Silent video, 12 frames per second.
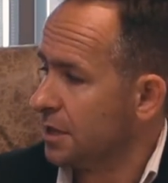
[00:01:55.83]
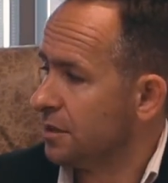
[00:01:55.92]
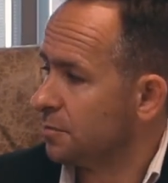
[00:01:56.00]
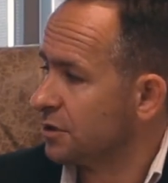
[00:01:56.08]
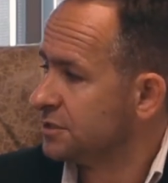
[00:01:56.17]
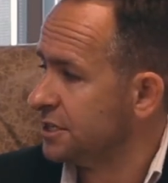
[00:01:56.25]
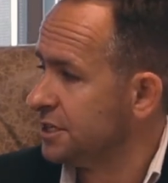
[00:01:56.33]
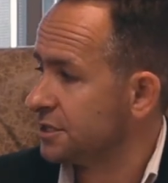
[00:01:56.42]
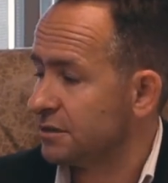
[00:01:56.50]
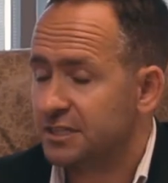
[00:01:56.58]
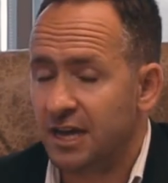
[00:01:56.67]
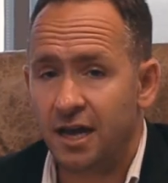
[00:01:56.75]
The
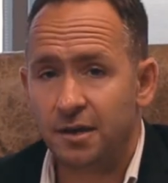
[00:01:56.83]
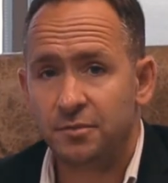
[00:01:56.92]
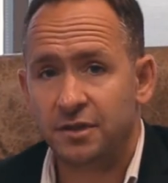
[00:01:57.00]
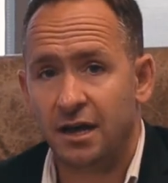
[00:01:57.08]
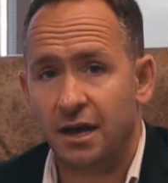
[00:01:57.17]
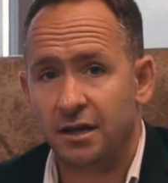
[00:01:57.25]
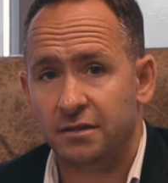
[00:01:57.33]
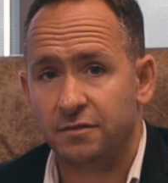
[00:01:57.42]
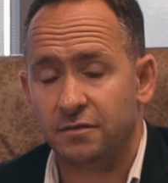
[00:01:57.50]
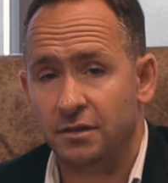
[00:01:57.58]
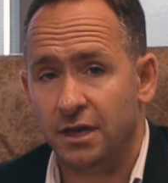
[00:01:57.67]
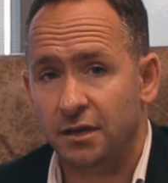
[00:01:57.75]
procedure is aimed
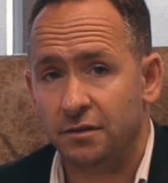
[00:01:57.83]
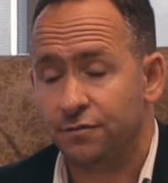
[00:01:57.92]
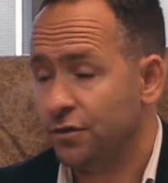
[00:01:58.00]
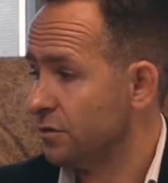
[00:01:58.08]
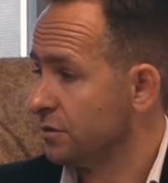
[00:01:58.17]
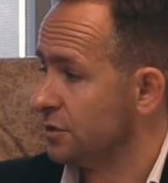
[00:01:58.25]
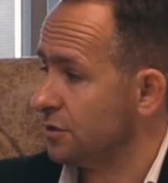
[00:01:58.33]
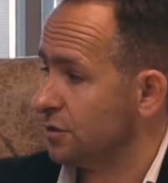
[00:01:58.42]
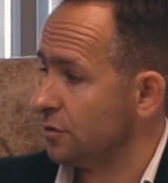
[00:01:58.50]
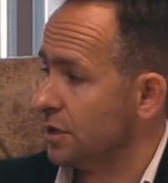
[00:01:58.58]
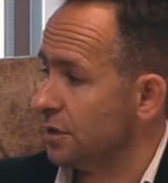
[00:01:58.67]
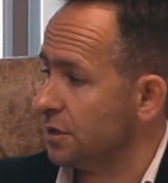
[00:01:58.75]
at to
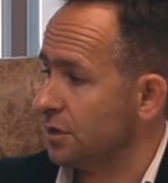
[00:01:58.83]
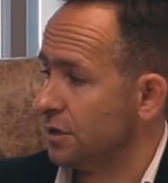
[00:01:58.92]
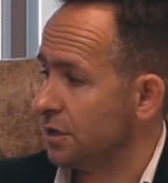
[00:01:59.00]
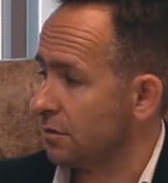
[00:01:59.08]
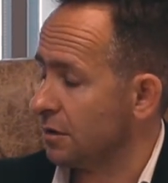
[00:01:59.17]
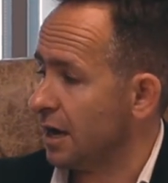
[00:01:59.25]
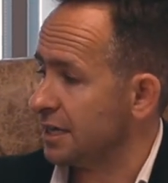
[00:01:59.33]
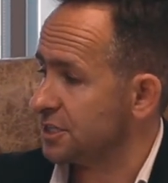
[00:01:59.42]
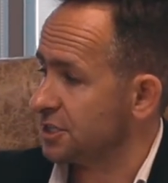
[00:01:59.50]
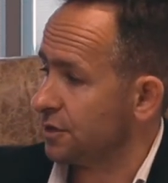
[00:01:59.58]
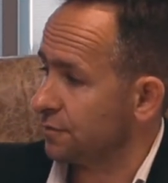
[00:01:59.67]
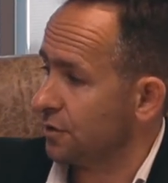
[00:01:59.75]
do a
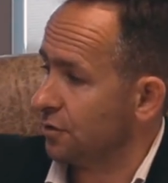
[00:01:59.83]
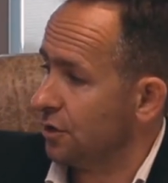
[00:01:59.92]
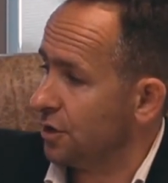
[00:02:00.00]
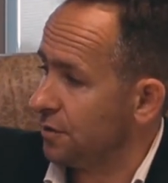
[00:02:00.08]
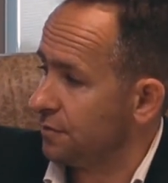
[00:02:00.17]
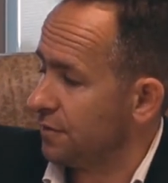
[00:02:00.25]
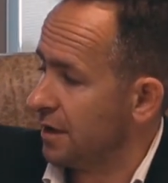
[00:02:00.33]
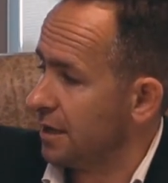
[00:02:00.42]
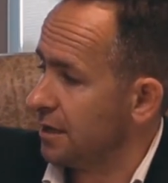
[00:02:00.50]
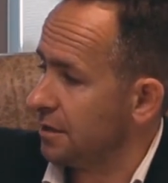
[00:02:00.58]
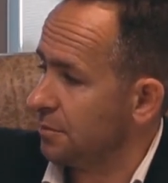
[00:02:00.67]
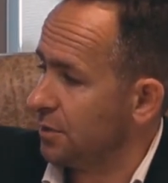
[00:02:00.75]
neurolysis of the nerve,
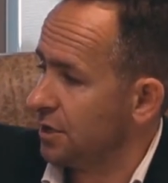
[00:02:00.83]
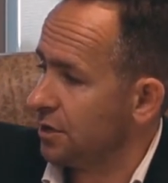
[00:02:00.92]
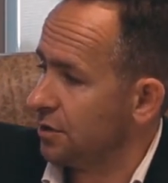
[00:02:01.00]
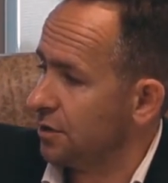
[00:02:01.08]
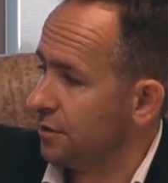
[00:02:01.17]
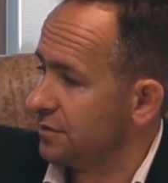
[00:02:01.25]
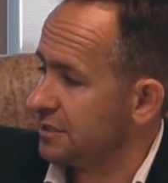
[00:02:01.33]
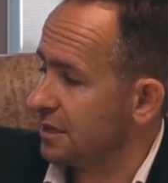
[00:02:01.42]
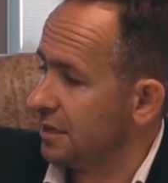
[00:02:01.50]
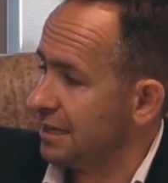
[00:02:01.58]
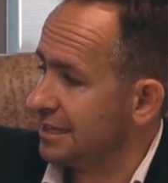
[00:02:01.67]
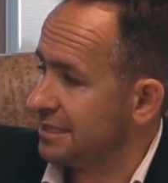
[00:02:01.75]
and the median nerve is
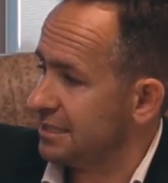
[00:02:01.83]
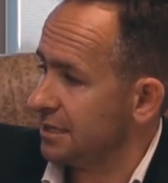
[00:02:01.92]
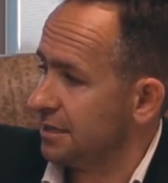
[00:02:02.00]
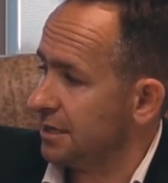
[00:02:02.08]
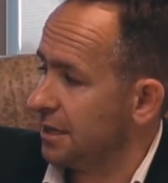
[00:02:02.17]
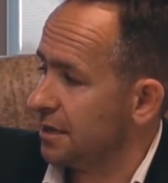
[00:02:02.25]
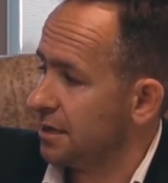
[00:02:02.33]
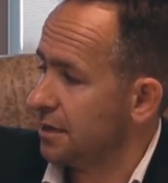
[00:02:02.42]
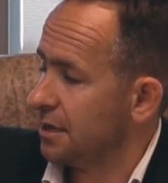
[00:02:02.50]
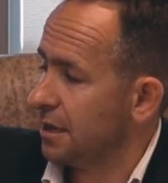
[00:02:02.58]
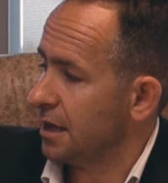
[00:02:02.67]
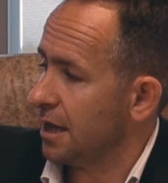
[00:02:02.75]
clearly seen here,
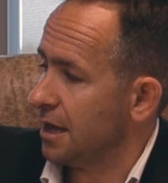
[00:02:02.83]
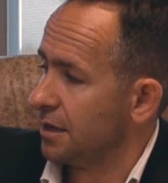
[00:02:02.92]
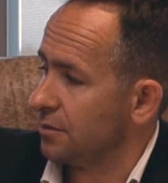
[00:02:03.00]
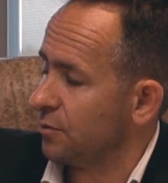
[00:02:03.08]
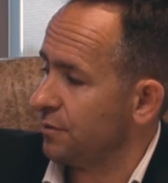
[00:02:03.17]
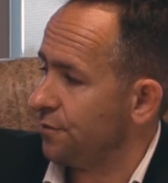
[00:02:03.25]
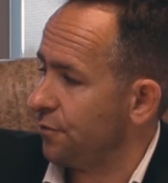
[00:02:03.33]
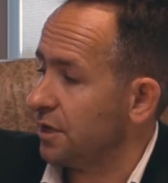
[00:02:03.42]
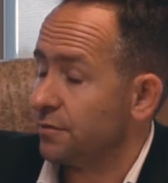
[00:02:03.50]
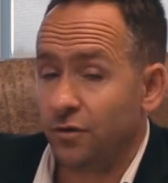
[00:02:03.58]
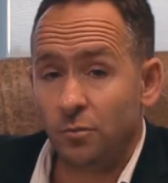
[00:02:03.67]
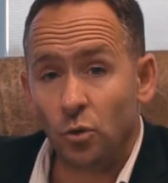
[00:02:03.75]
and we free
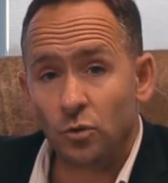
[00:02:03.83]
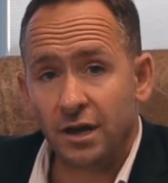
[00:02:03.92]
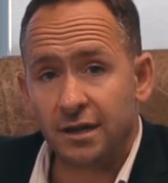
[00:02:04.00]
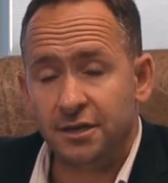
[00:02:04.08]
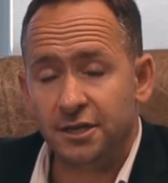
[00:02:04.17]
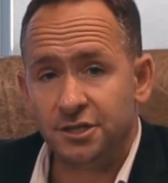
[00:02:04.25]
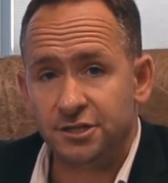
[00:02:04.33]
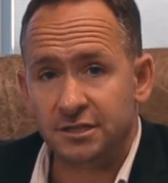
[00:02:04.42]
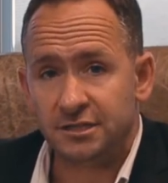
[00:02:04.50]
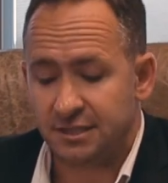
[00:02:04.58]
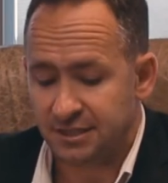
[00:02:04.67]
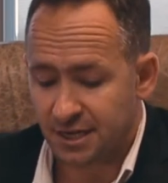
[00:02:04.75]
it from all the
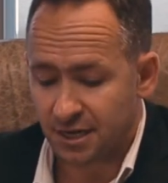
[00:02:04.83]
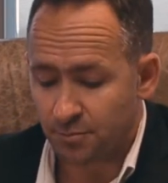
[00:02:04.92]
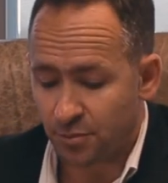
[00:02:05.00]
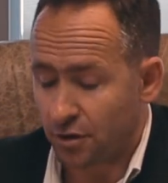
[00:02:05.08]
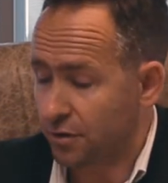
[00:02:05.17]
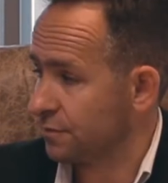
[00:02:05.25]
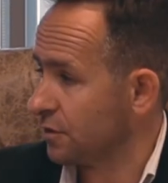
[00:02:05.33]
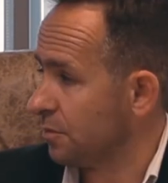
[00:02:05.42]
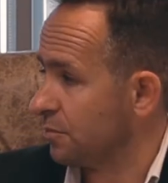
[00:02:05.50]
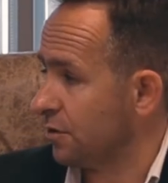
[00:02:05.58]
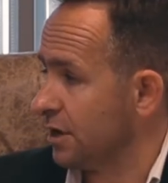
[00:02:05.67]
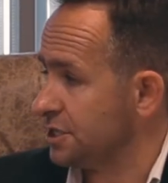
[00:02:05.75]
adhesions. The second part of the
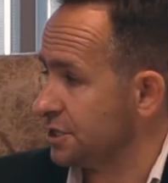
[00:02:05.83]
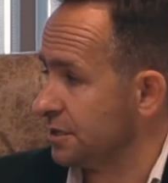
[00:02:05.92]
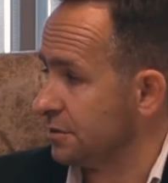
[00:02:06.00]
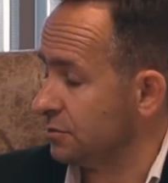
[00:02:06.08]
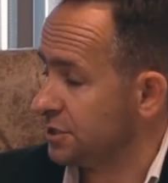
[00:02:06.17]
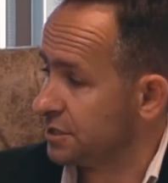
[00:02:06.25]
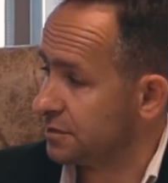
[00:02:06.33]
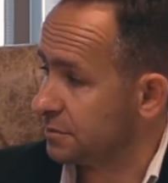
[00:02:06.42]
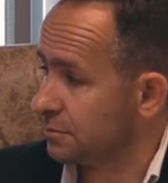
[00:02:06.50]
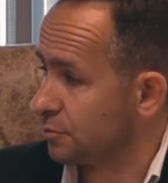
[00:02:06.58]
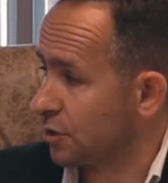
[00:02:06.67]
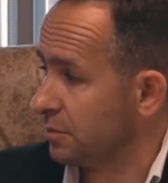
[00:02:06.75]
operation, which is
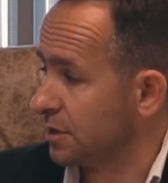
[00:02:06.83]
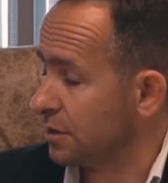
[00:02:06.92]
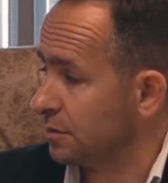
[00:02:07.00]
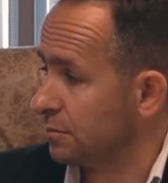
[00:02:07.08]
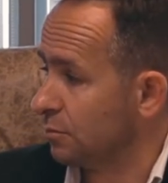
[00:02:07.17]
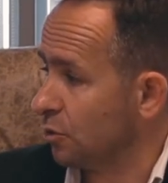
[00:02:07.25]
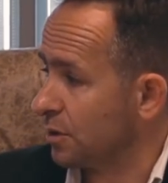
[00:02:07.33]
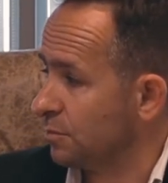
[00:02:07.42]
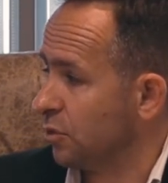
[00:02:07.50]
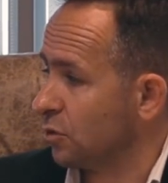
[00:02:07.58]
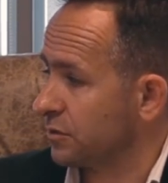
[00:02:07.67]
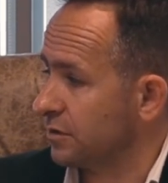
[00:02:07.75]
probably the more
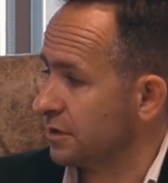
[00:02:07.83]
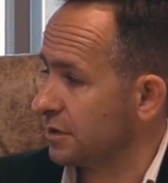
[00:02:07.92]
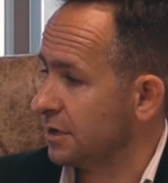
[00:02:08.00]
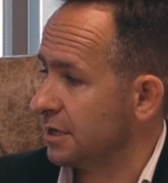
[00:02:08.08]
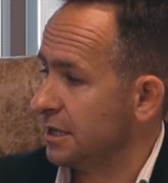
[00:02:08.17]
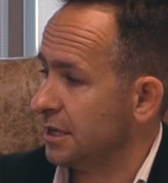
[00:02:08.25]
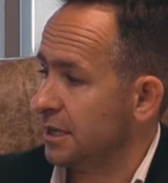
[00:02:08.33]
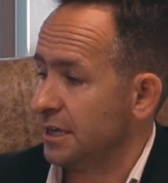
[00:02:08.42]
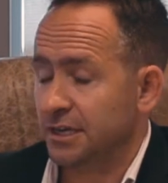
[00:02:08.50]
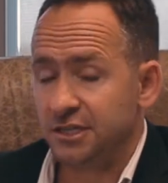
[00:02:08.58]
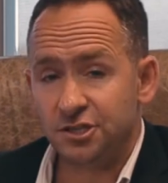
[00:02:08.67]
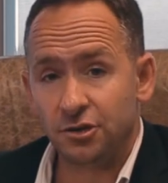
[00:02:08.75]
important,
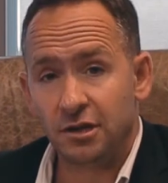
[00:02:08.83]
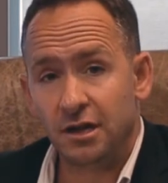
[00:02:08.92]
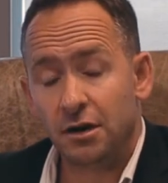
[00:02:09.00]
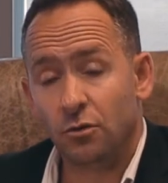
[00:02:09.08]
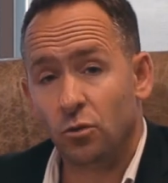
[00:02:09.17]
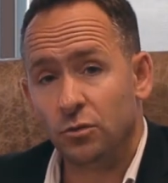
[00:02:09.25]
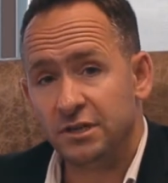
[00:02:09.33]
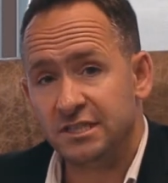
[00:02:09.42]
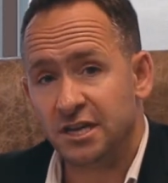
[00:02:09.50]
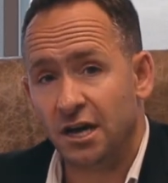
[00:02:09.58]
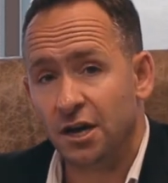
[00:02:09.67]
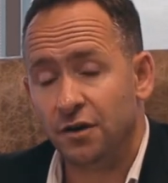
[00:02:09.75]
is to clear all
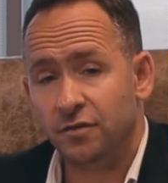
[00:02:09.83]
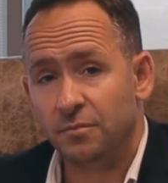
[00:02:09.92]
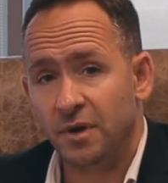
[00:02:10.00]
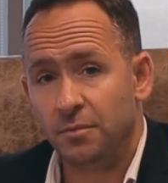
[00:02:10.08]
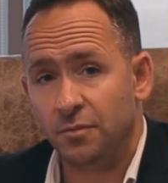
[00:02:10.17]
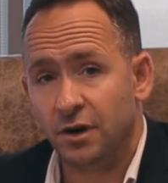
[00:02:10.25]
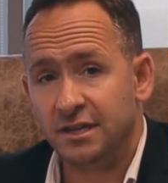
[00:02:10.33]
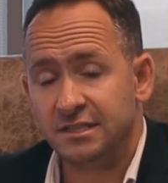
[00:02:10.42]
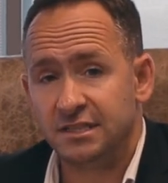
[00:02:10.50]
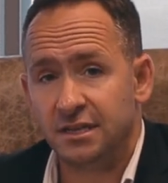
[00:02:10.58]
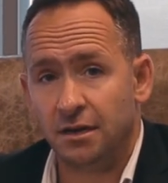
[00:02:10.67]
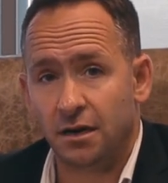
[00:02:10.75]
these synovial
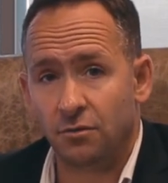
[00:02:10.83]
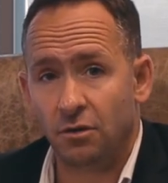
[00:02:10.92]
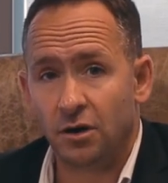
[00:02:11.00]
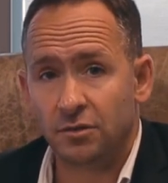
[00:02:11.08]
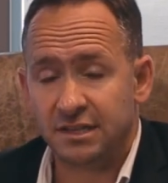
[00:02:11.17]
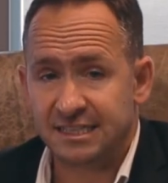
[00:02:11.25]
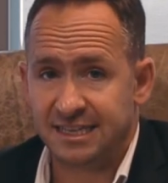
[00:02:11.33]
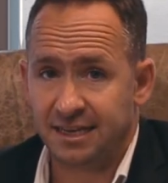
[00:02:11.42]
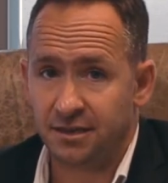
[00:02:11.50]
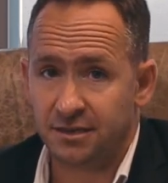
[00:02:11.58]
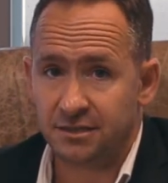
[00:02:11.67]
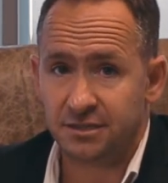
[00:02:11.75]
membranes around the
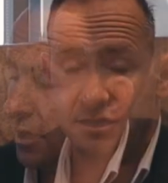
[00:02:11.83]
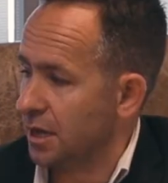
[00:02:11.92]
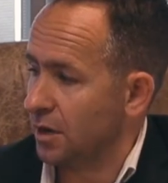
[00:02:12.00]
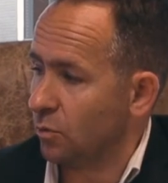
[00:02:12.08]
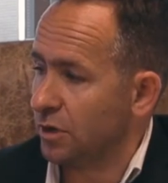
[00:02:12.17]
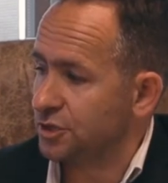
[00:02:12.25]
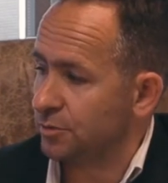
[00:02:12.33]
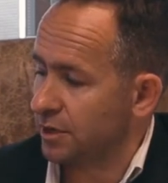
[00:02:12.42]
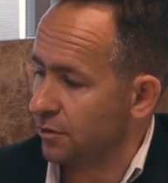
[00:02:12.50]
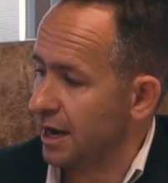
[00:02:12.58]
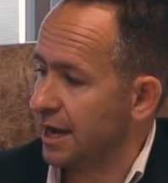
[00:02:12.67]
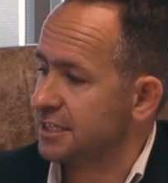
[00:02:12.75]
tendons. And once we
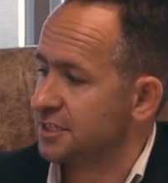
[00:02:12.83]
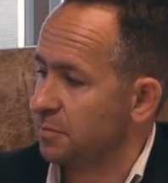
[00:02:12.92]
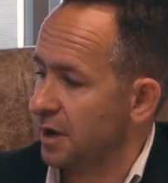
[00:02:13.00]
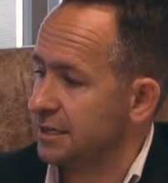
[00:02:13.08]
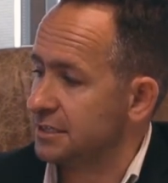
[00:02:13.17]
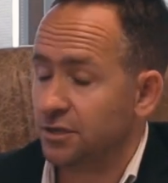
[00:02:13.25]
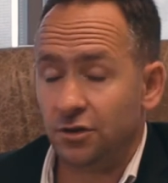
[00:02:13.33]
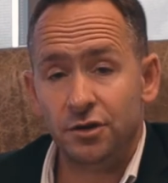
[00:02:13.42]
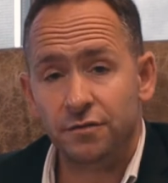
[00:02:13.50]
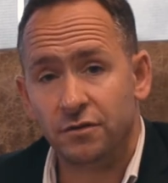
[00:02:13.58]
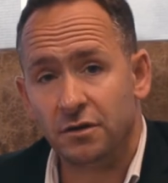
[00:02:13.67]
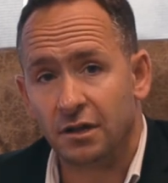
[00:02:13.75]
create space, the
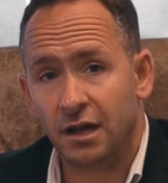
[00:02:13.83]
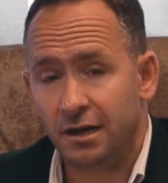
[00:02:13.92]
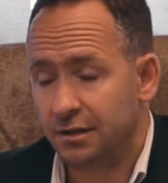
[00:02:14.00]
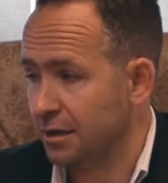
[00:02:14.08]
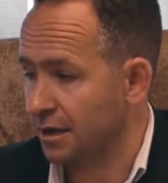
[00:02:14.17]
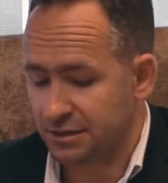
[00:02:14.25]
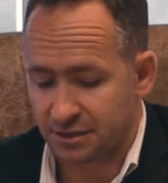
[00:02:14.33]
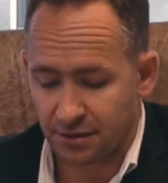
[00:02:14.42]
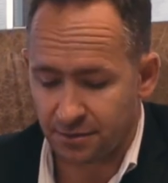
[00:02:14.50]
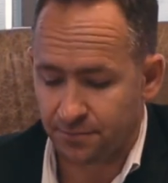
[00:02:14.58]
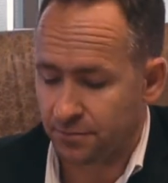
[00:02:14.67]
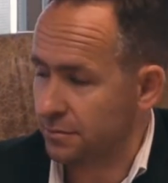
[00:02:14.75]
nerve can glide nicely.